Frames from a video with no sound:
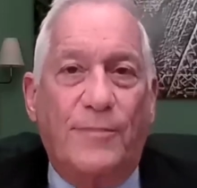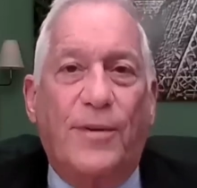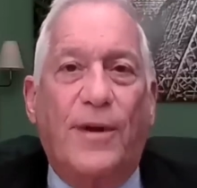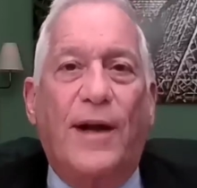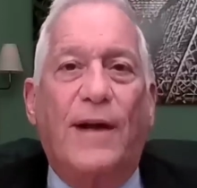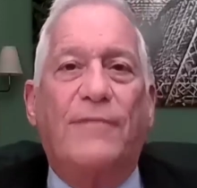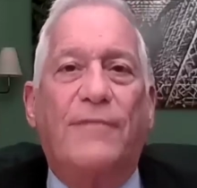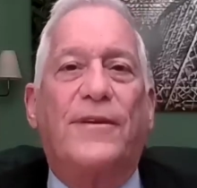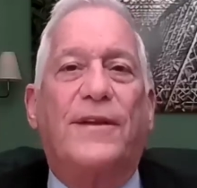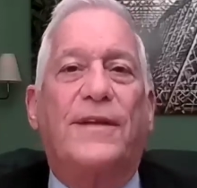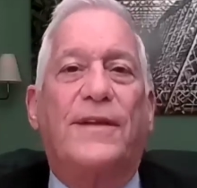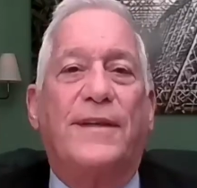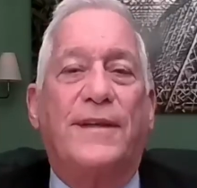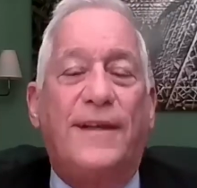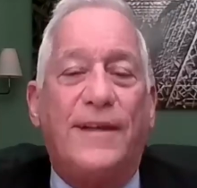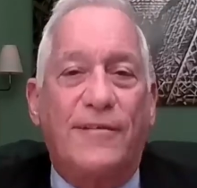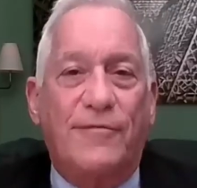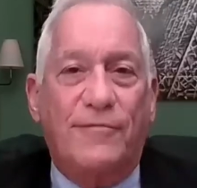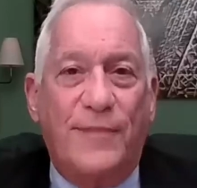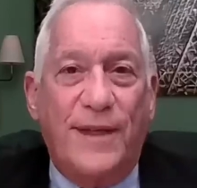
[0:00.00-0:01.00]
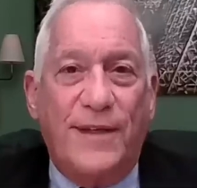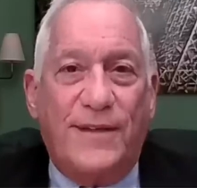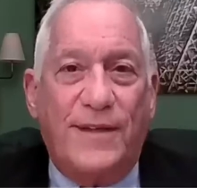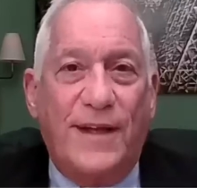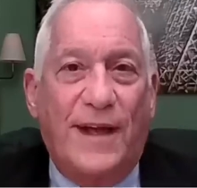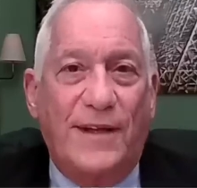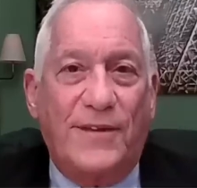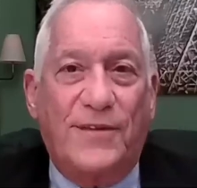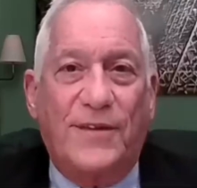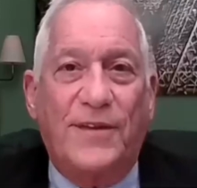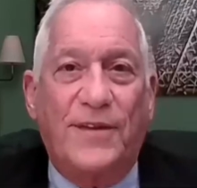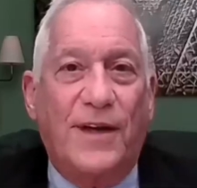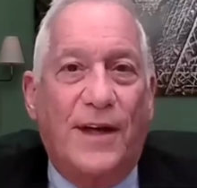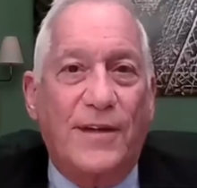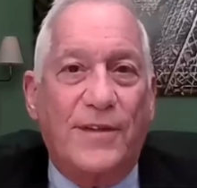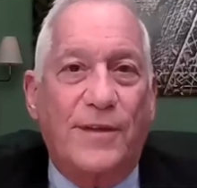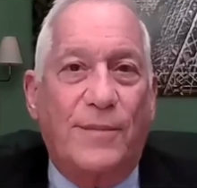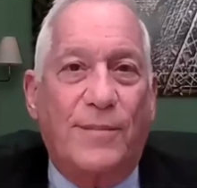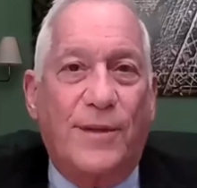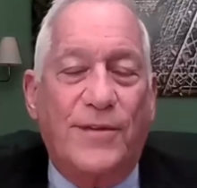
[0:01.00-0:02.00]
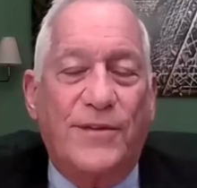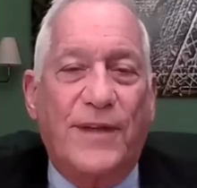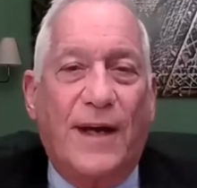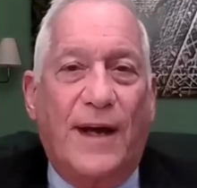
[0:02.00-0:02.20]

OpenAI's current state isn't merely a